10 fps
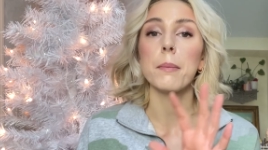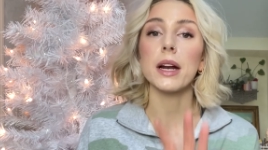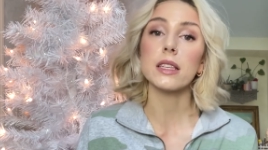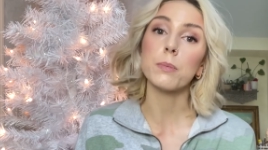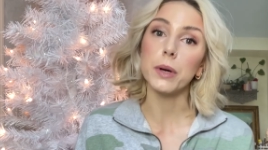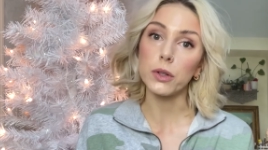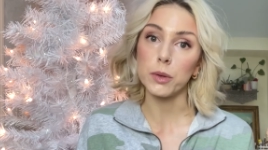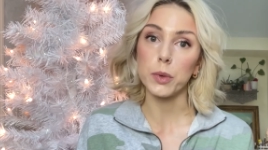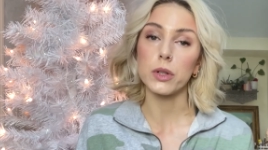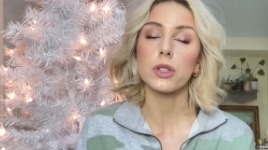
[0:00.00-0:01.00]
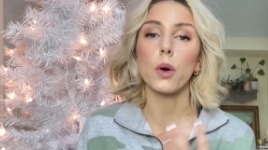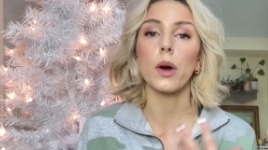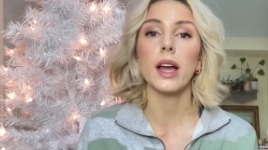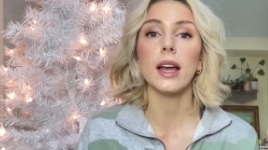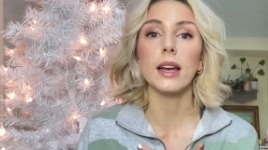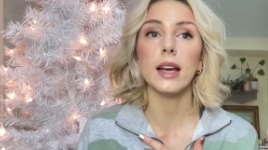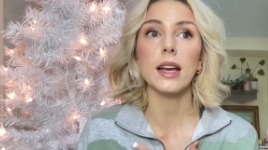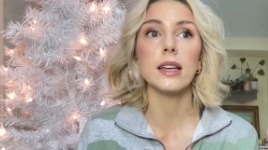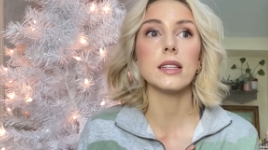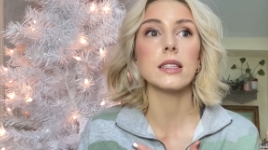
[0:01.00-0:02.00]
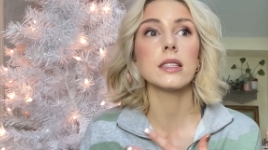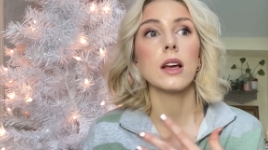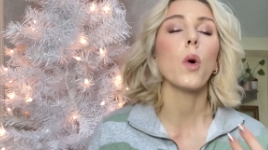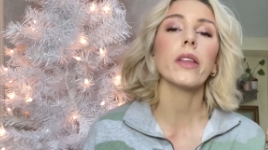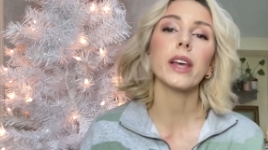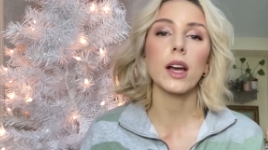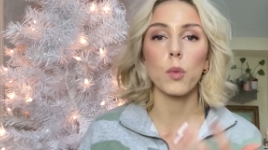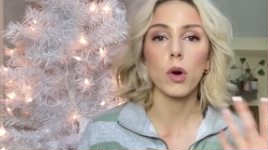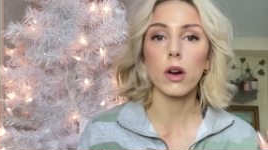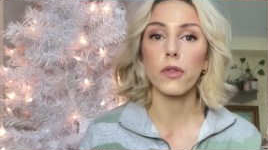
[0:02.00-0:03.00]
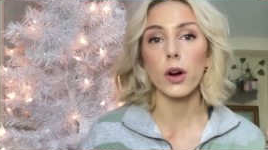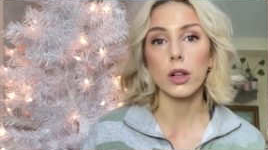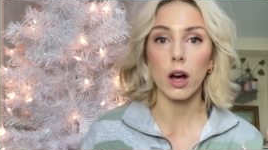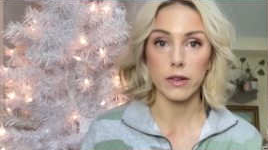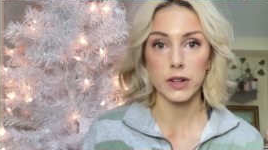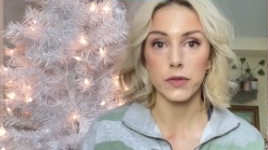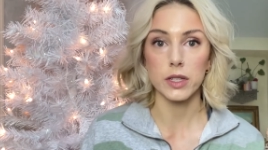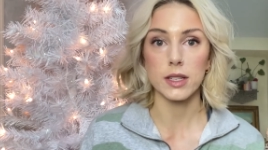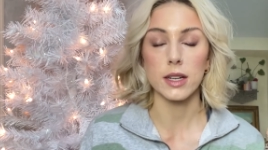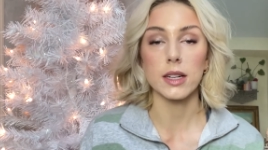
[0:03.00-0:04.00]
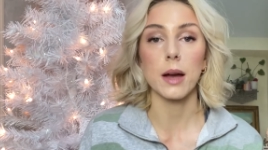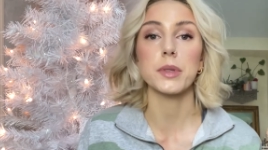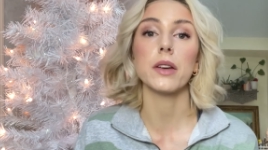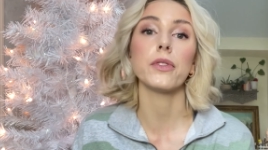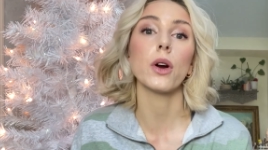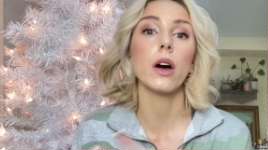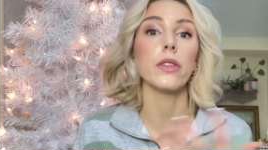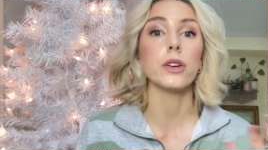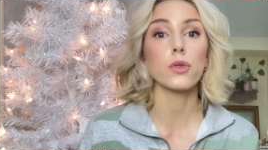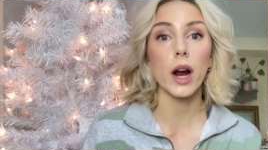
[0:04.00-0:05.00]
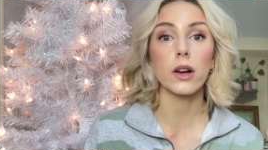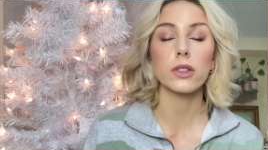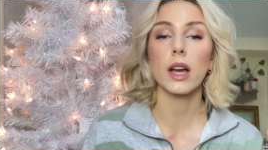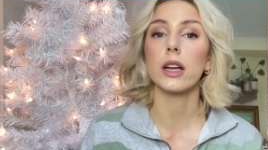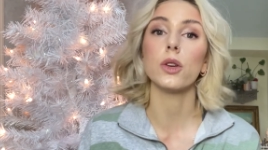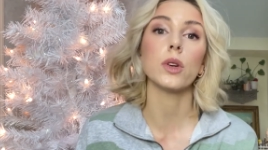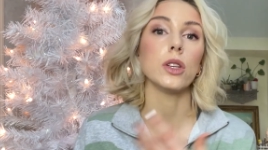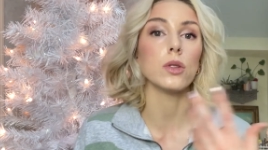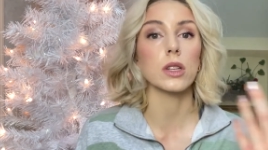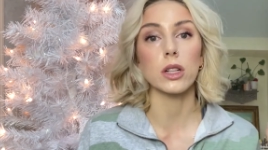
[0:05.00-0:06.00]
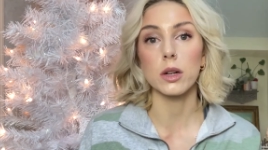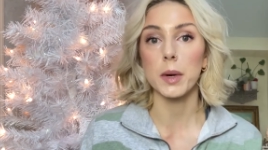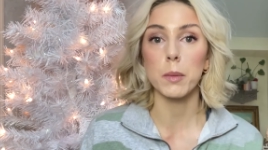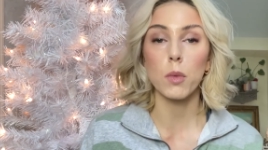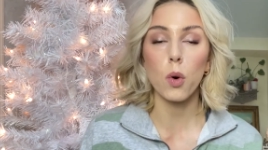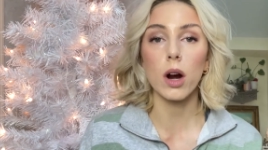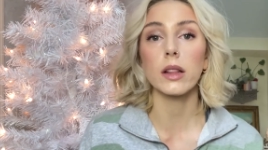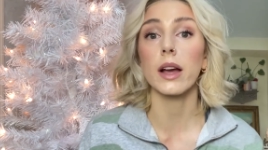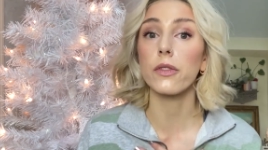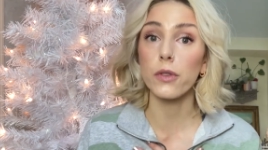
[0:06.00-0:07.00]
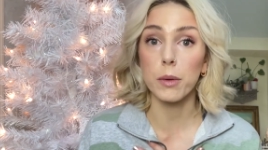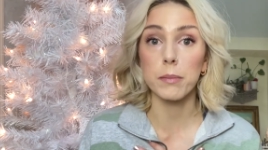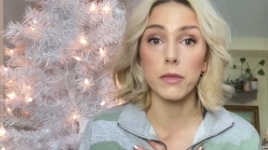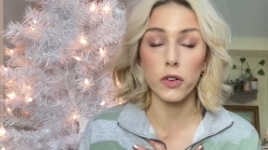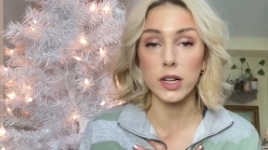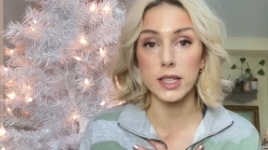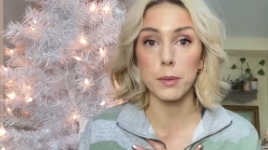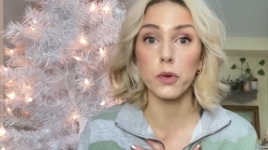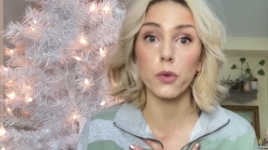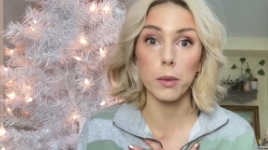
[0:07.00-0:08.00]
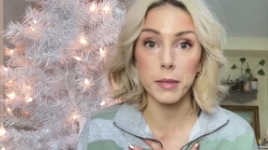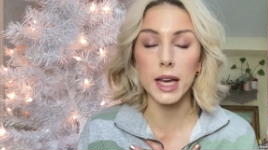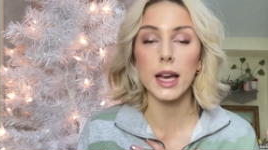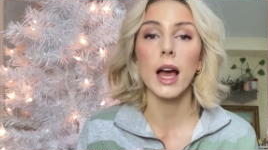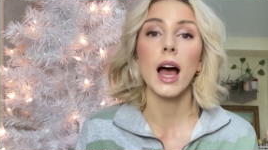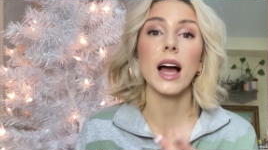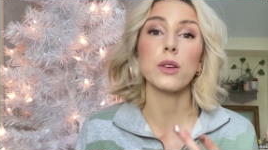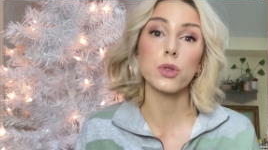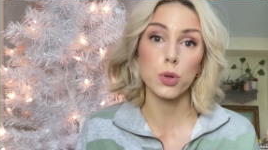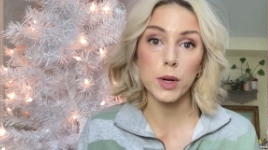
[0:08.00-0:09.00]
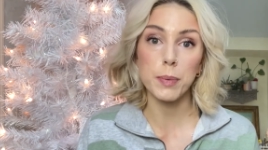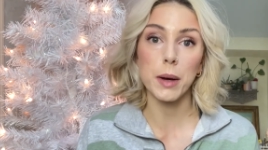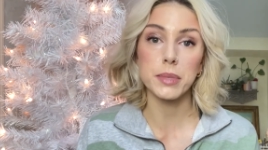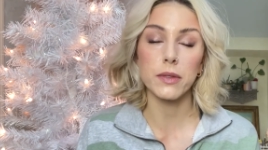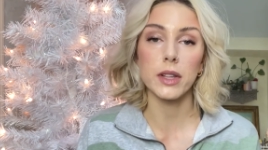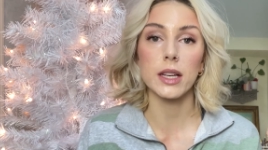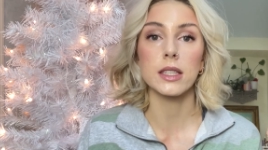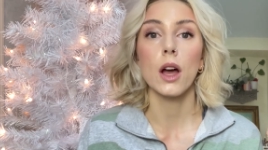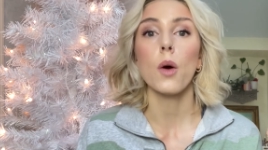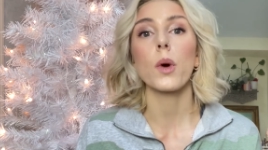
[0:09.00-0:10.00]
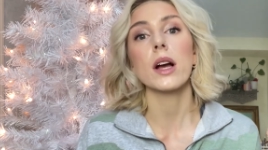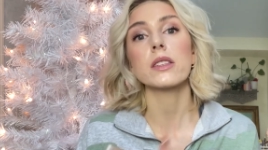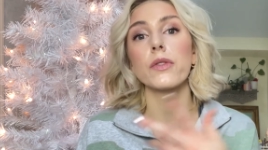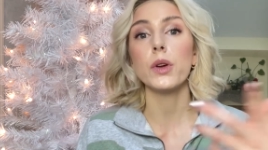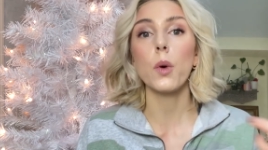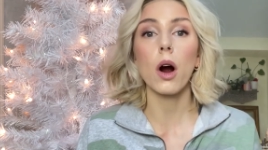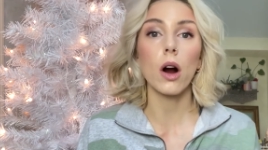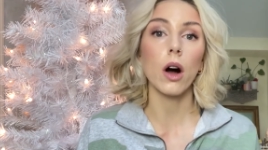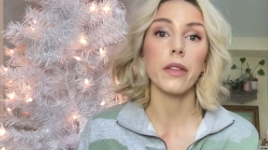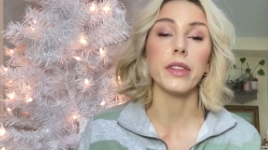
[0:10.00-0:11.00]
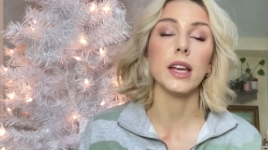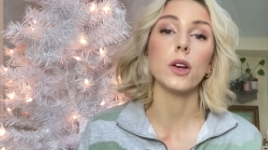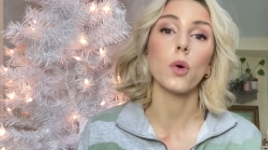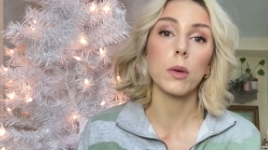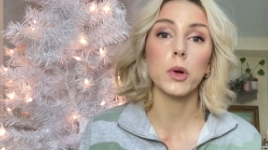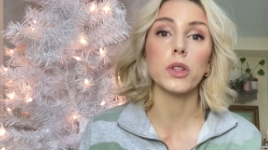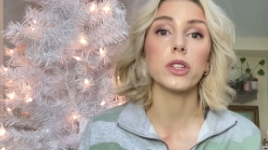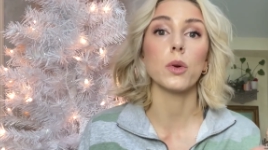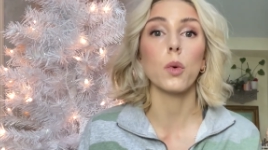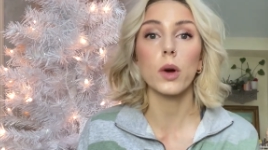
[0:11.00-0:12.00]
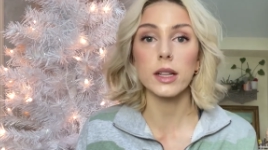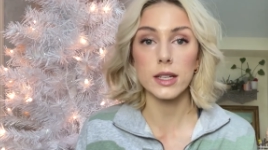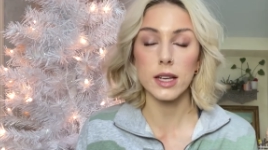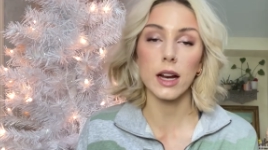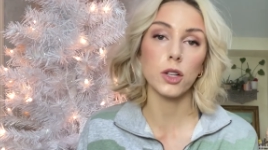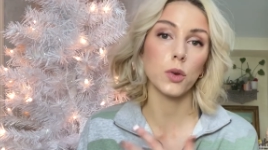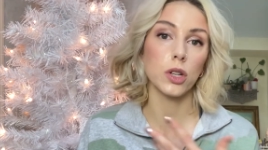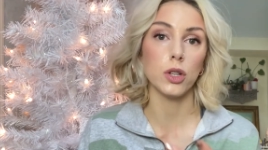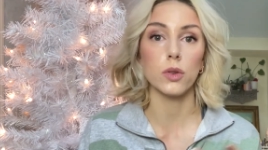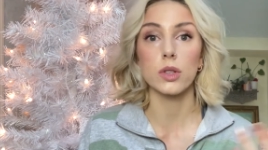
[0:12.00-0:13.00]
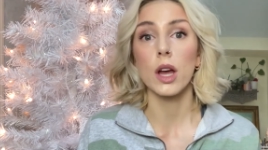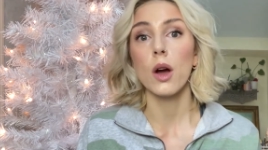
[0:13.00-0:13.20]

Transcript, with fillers: but it's buildable. So it is one that can work for a lot of different skin types. If you're on the drier side, you can use a little bit more. Like for example, for me, I use 3 pumps of this, whereas if you are on the normal to oily side, you could use